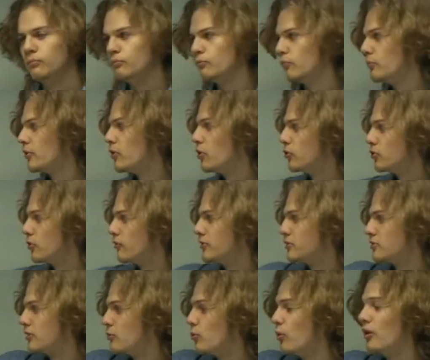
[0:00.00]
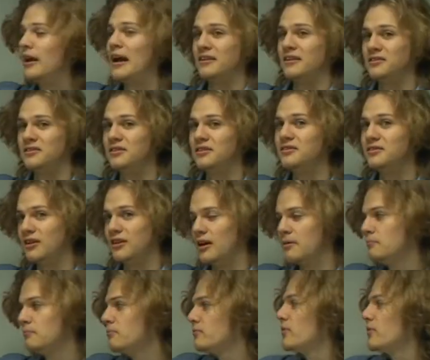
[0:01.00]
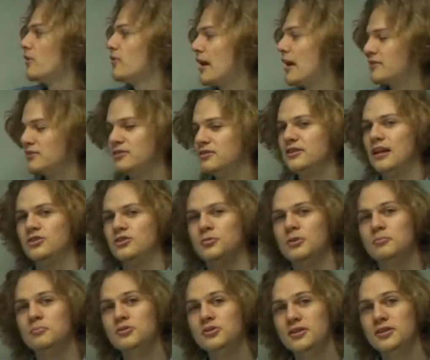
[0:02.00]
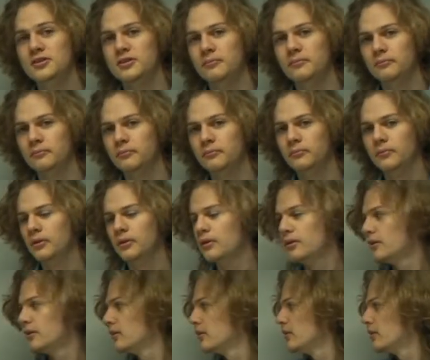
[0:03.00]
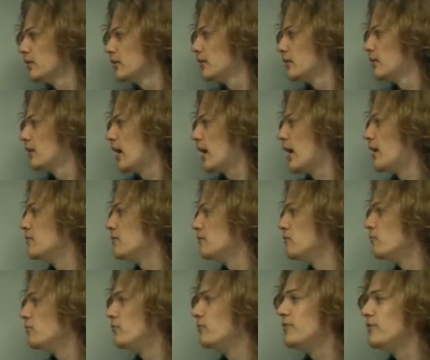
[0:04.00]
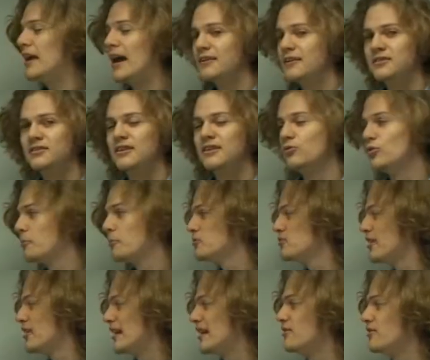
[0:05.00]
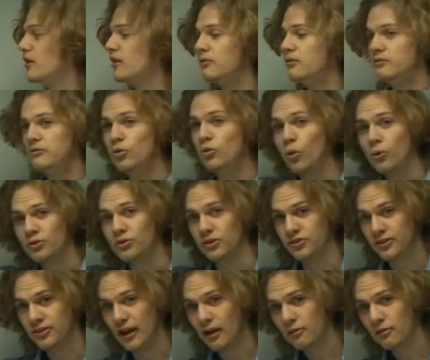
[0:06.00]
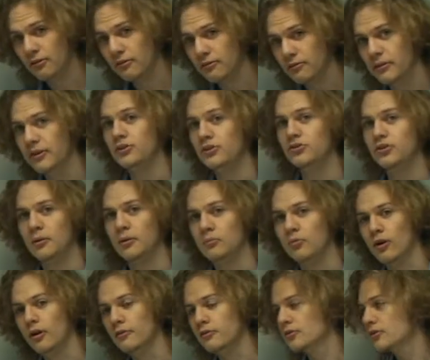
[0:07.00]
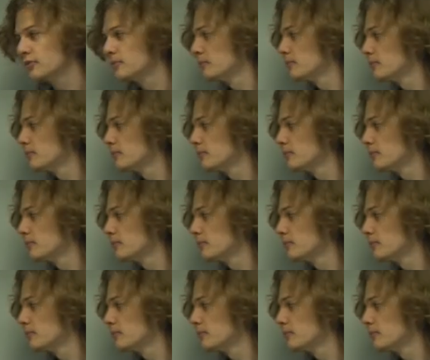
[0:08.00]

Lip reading: Because obviously one axis is time, the other axis has to be position. And the axis can represent either north to south in some graphs,